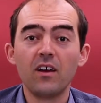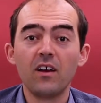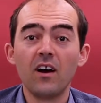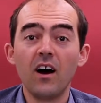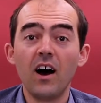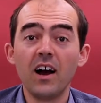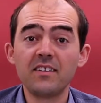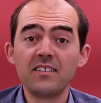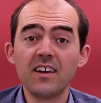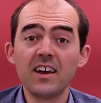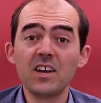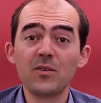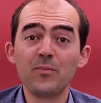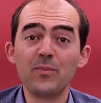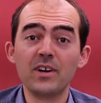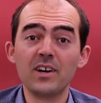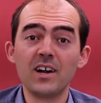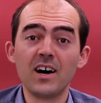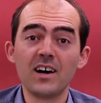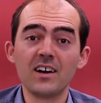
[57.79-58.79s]
I take
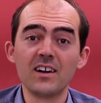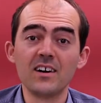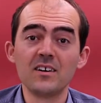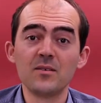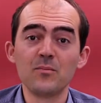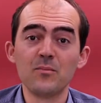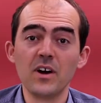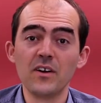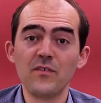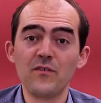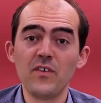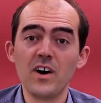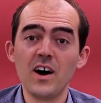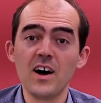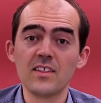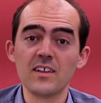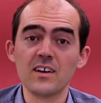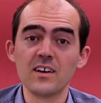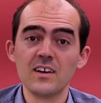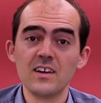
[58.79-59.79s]
banana, my
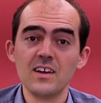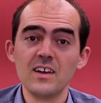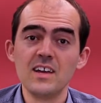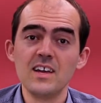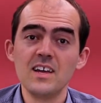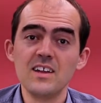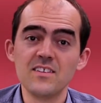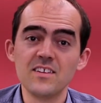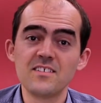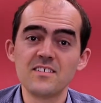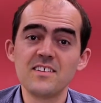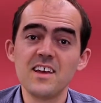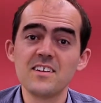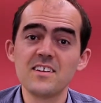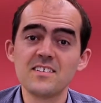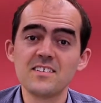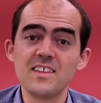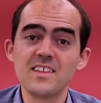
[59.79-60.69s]
father, in the sense